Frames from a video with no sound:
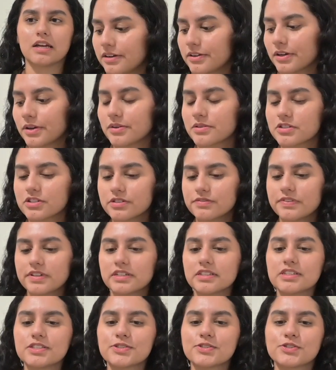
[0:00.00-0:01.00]
I don't know, it was just
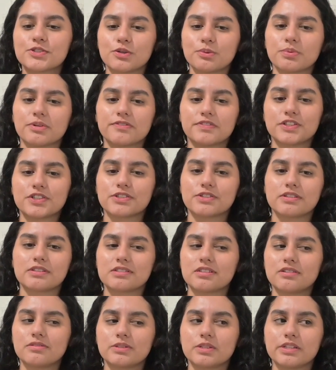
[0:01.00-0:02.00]
very superficial and
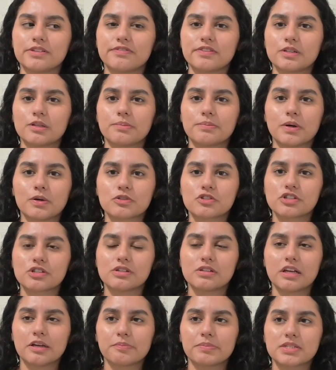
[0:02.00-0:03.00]
didn't really feel emotional,
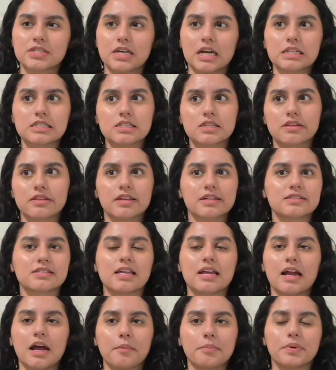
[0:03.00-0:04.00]
like besides the things
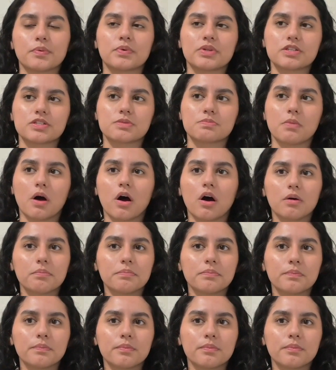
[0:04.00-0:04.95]
that happened with his mom.